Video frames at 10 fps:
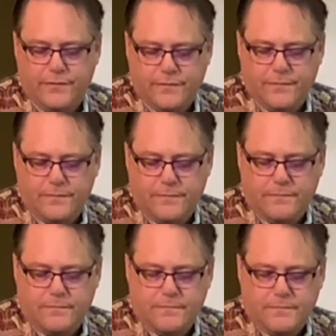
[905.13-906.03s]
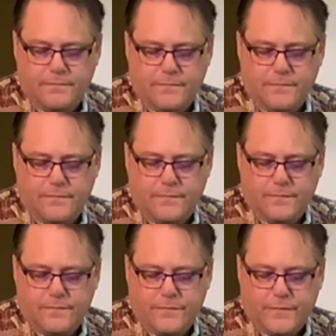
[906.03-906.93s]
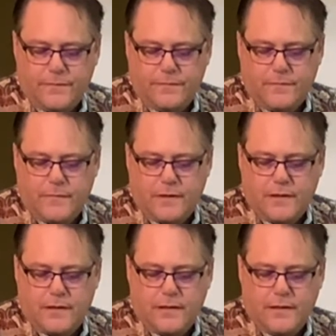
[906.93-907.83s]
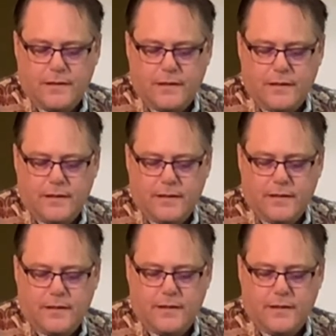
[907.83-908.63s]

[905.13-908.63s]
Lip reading: [no speech]